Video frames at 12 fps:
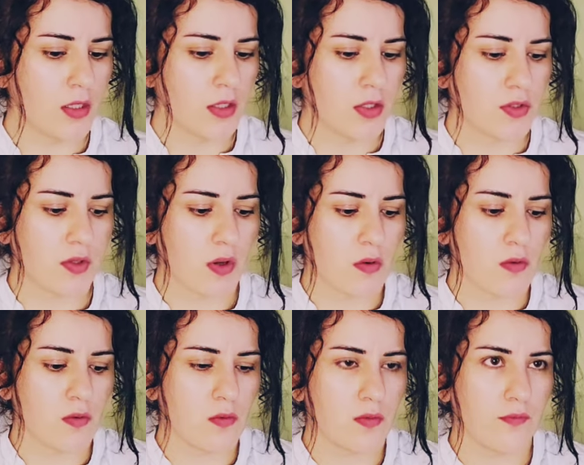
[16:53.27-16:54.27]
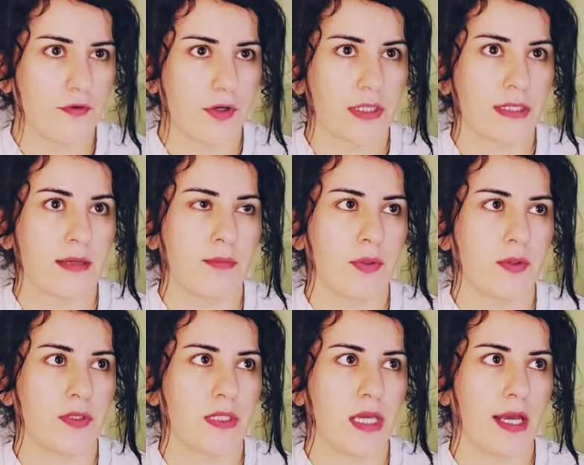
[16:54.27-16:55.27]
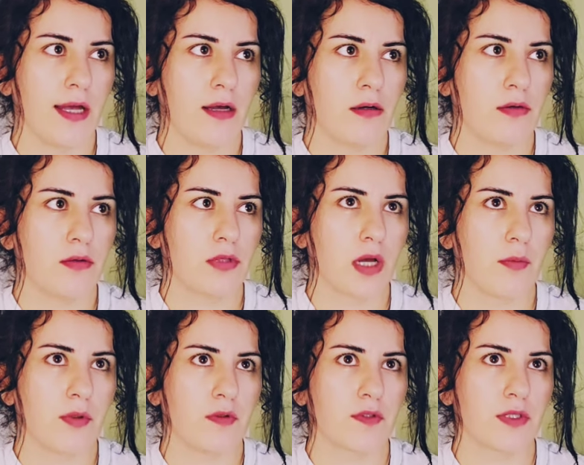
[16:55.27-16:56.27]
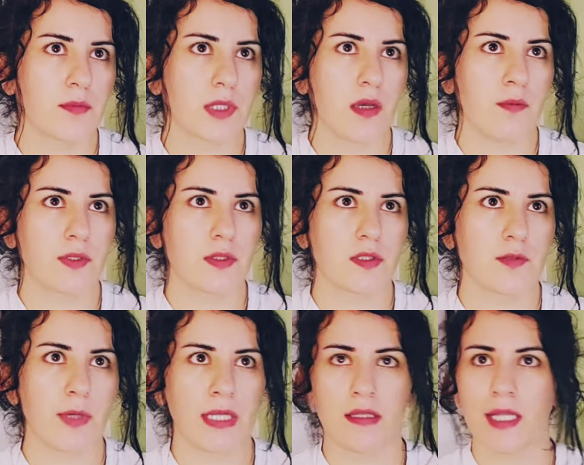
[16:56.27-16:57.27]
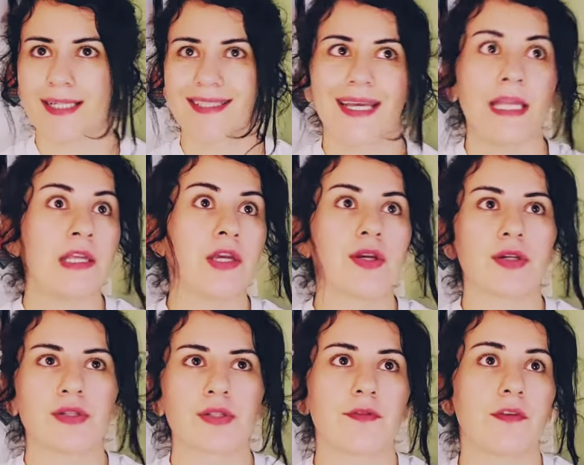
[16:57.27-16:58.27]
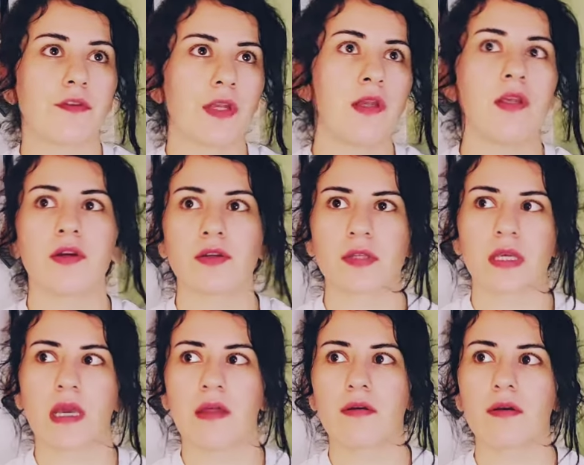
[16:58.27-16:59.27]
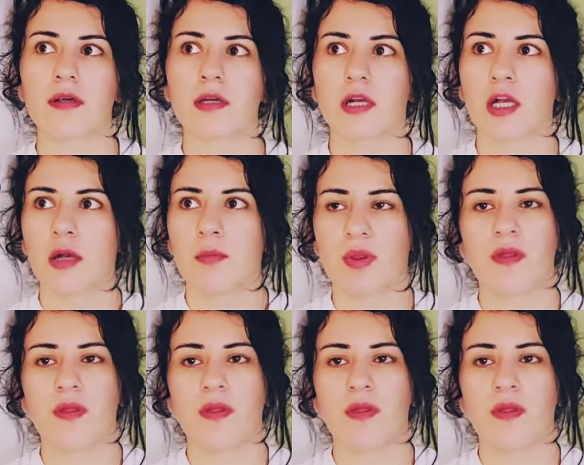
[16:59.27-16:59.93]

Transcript: So, for example, you see how couples sometimes spend like 10 years, 15 years together, but